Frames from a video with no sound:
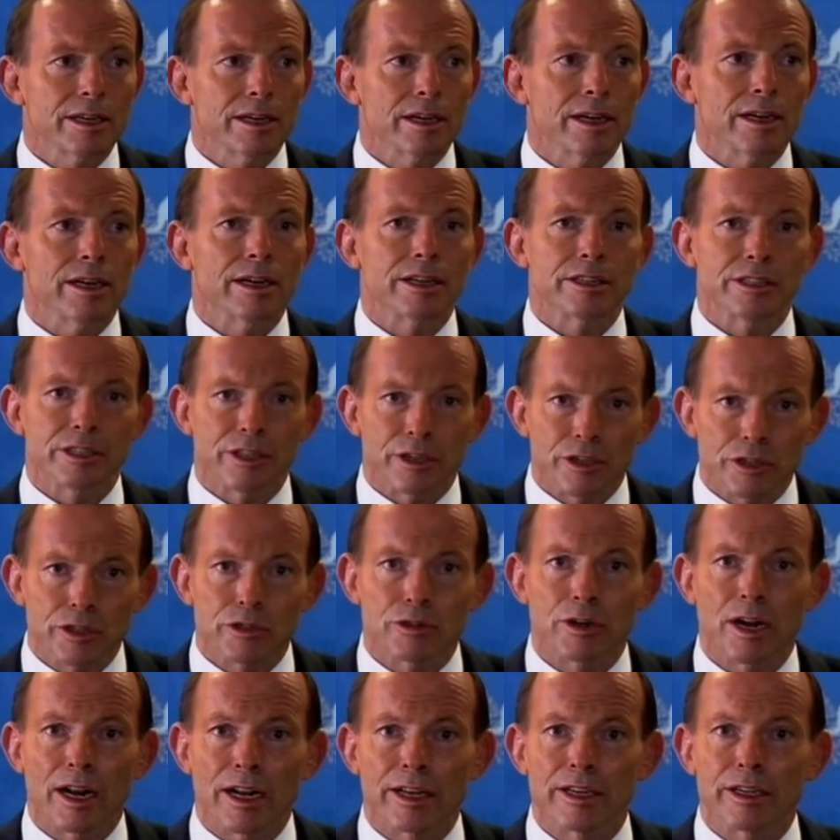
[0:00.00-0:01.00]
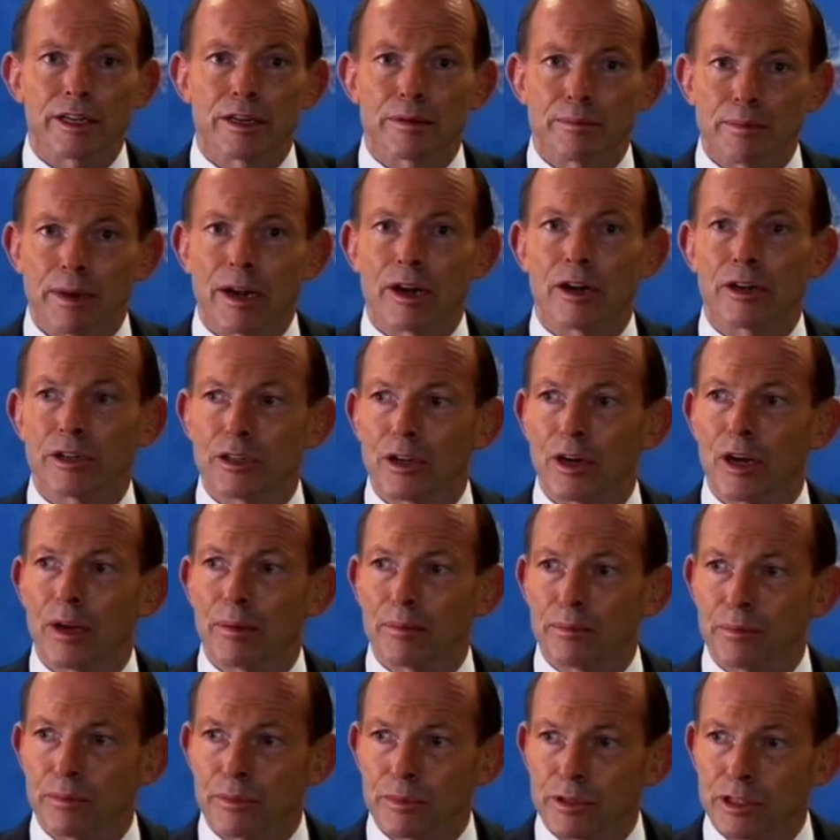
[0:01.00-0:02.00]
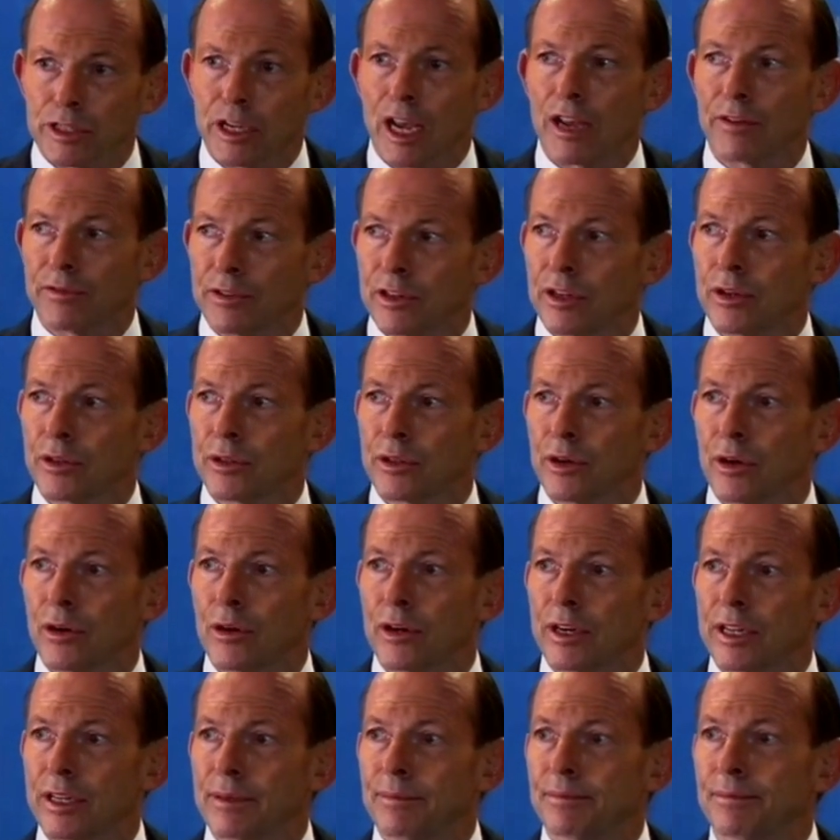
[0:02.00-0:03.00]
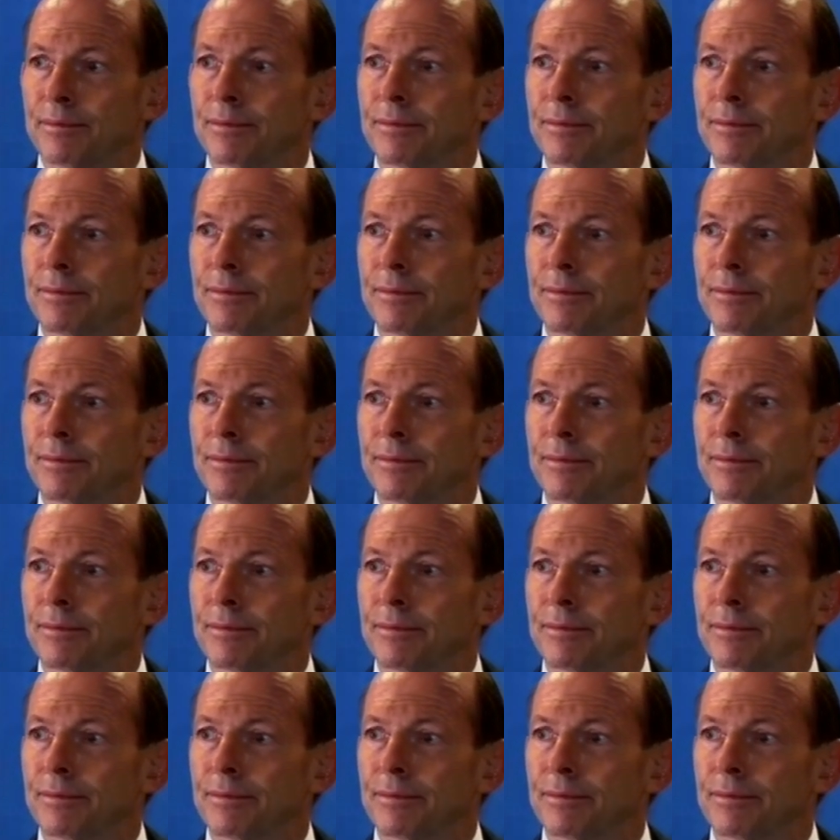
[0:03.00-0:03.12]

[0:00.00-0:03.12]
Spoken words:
it's the Australian Maritime Safety Authority.